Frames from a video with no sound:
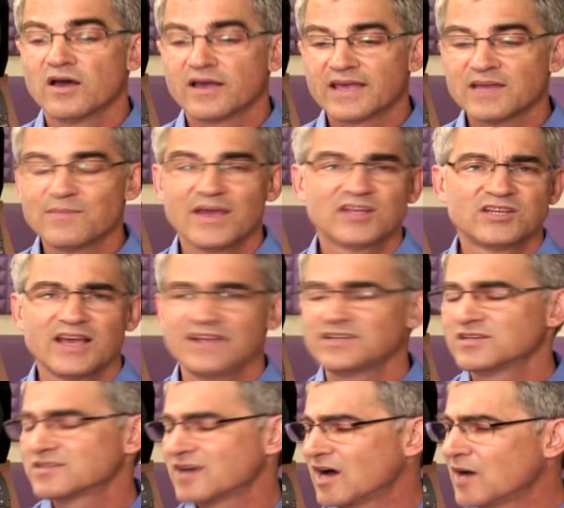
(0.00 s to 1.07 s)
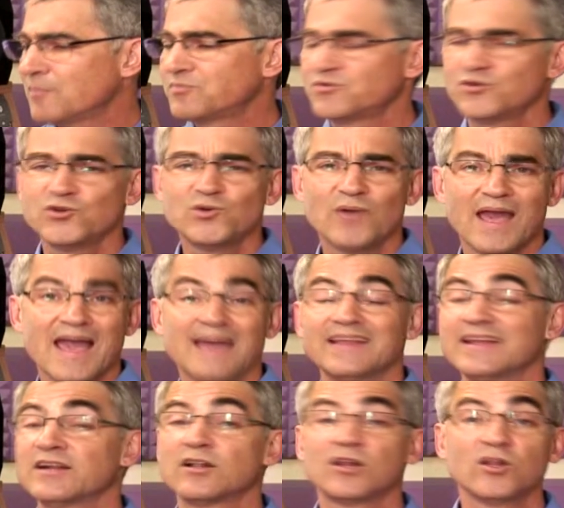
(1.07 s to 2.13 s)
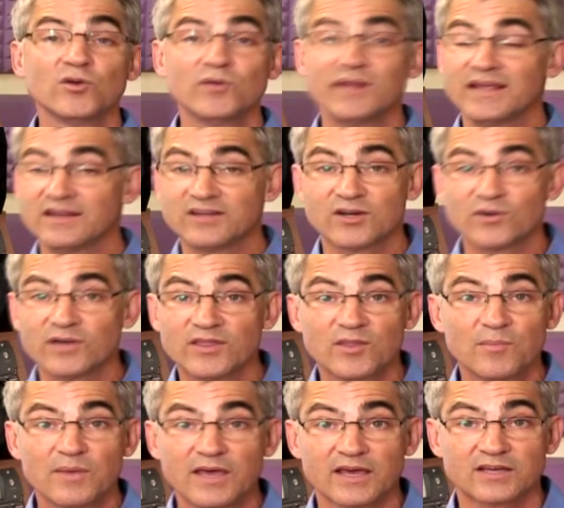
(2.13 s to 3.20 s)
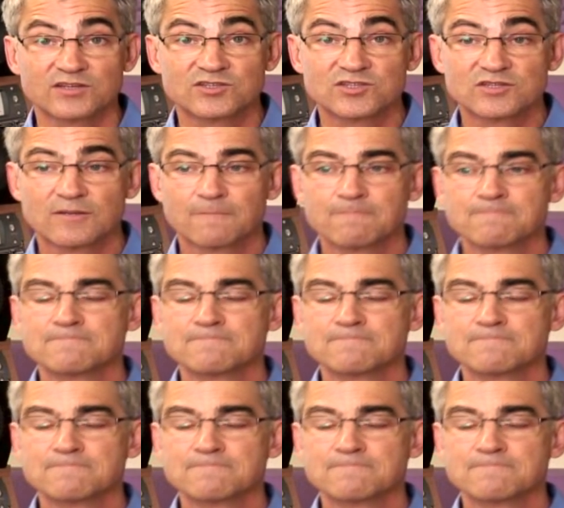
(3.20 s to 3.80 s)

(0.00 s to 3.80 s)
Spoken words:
can make changes up to and including during the mix.